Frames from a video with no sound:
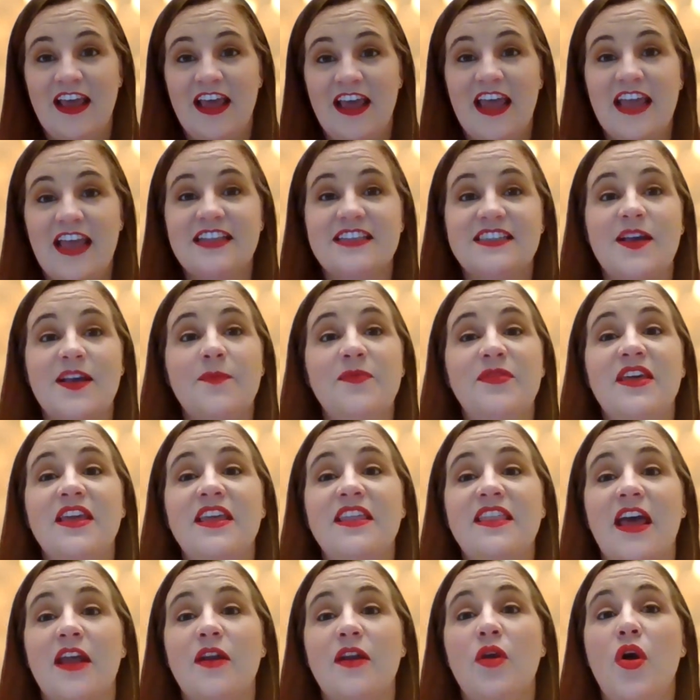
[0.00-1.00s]
It's
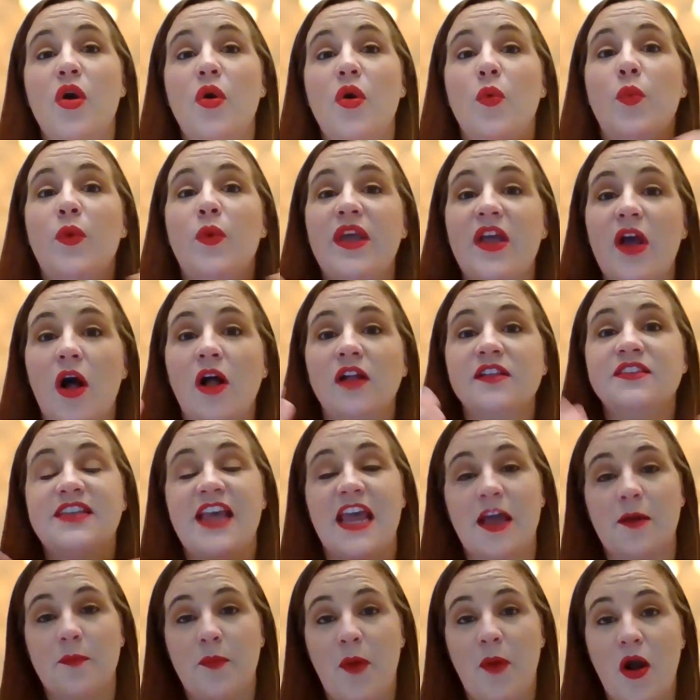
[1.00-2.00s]
something that we all
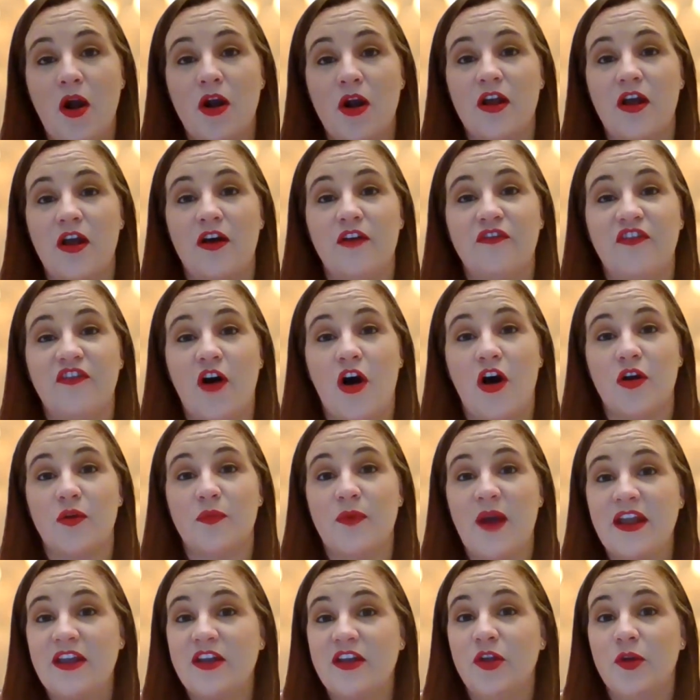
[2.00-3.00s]
take part of on a
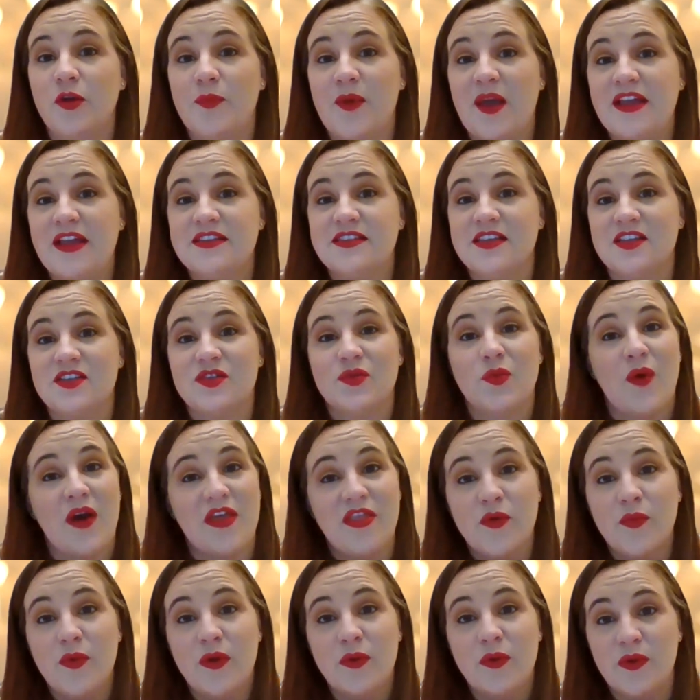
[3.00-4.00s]
regular basis,
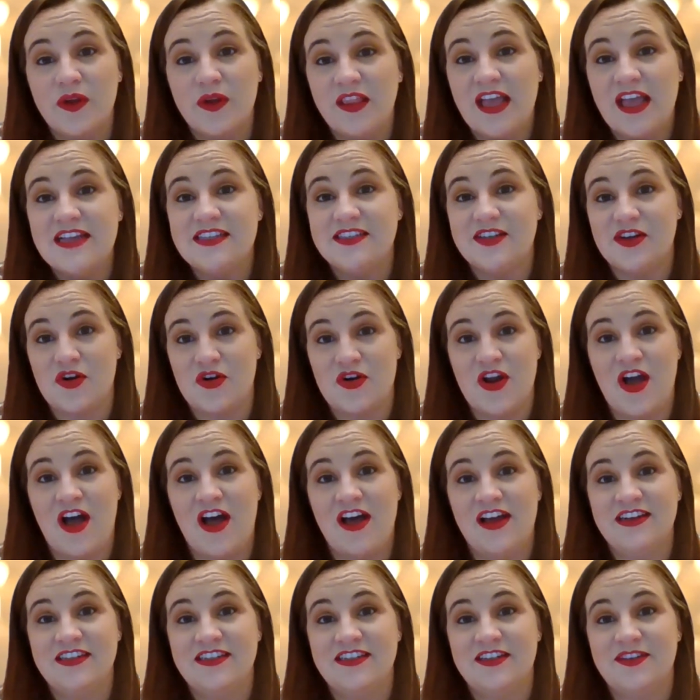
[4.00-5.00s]
whether we realize it or
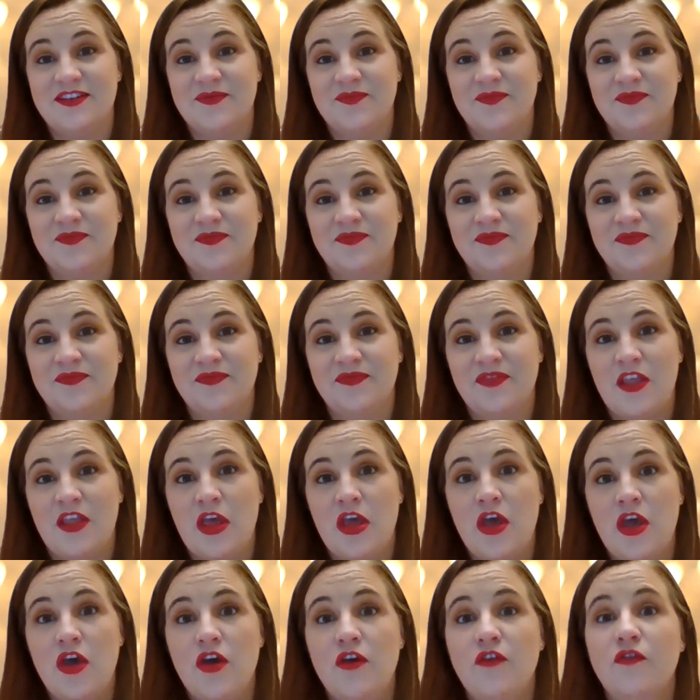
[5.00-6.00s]
not.
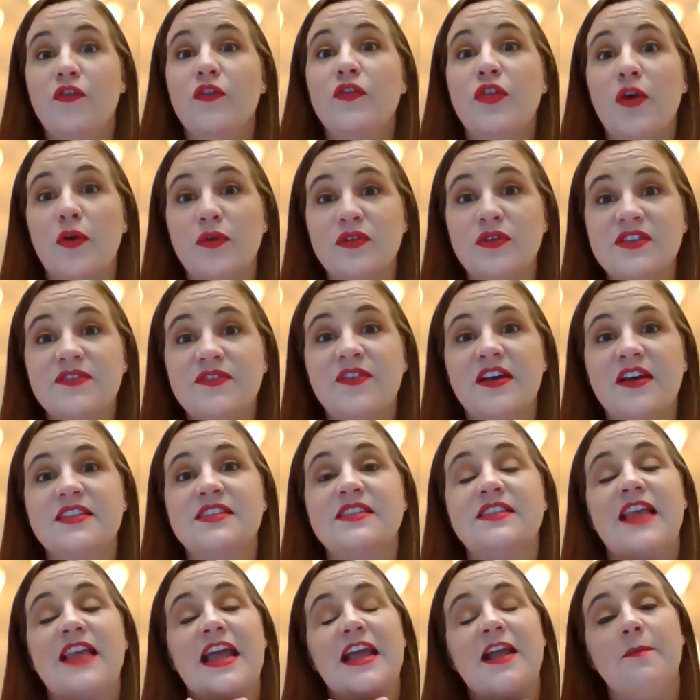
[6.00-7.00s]
For those of us
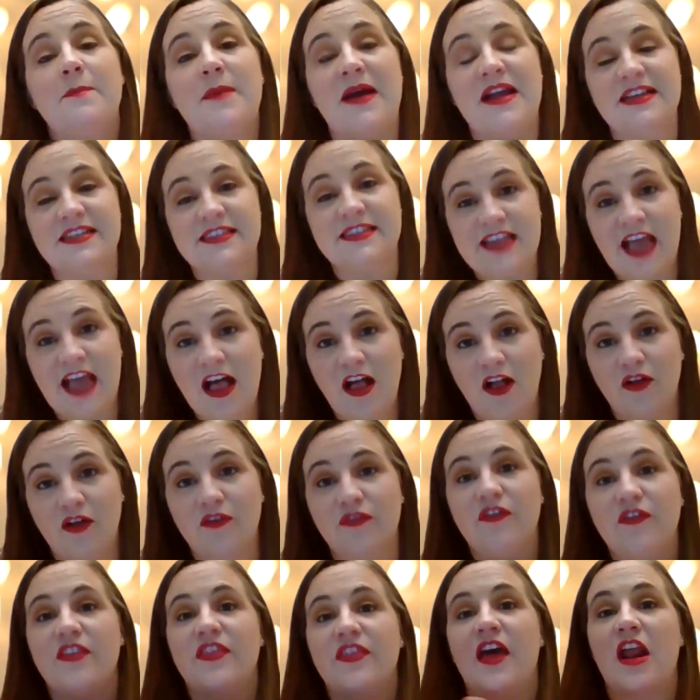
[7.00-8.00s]
like
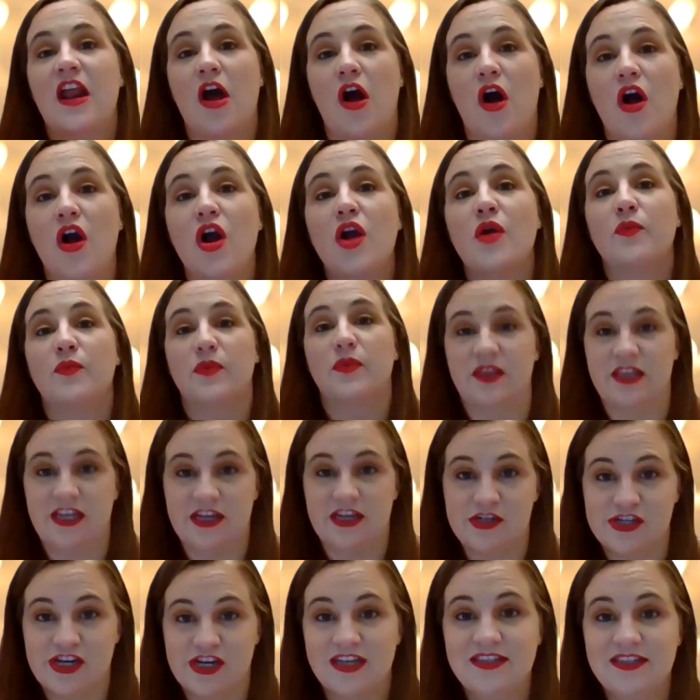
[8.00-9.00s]
myself that are
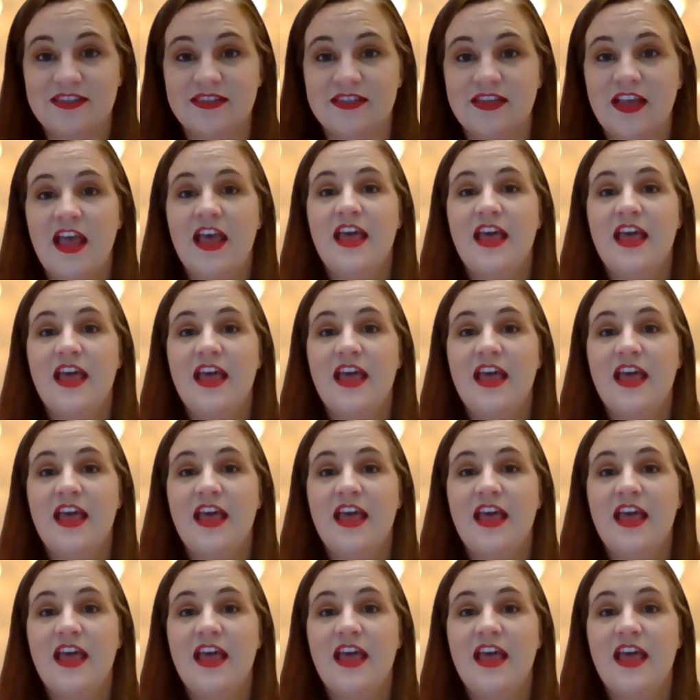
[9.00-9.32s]
religious,